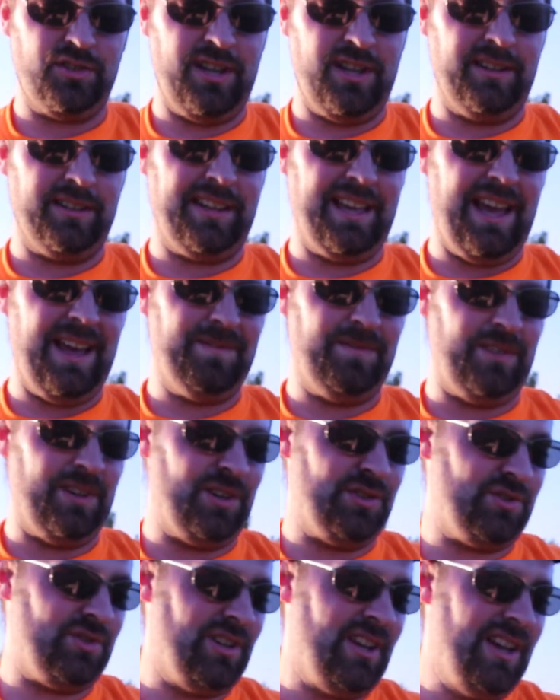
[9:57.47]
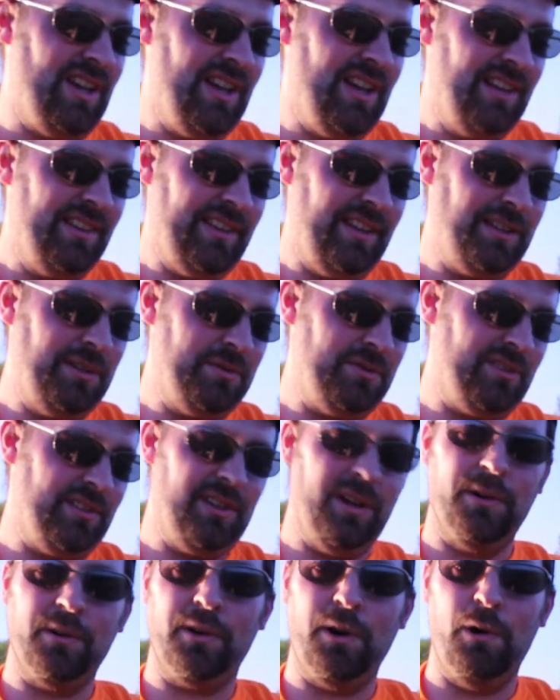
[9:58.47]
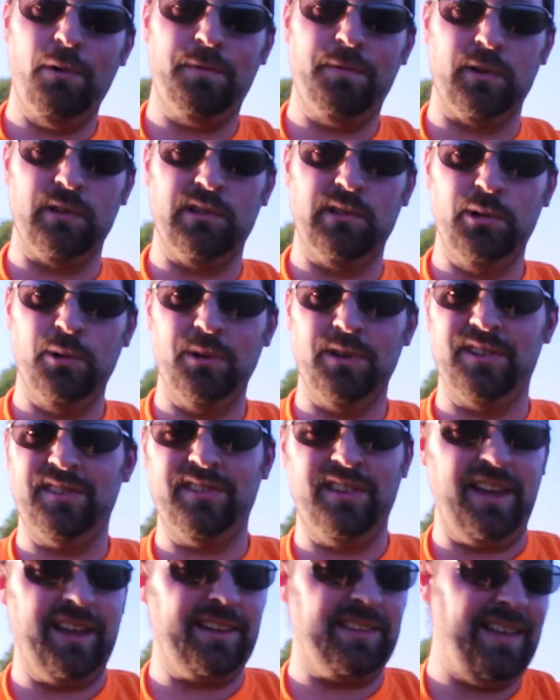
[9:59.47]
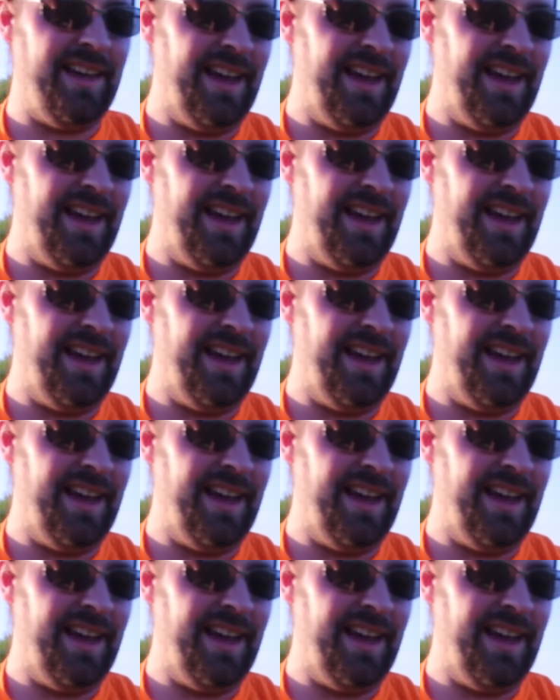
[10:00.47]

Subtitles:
a channel catfish. They usually don't go for lures like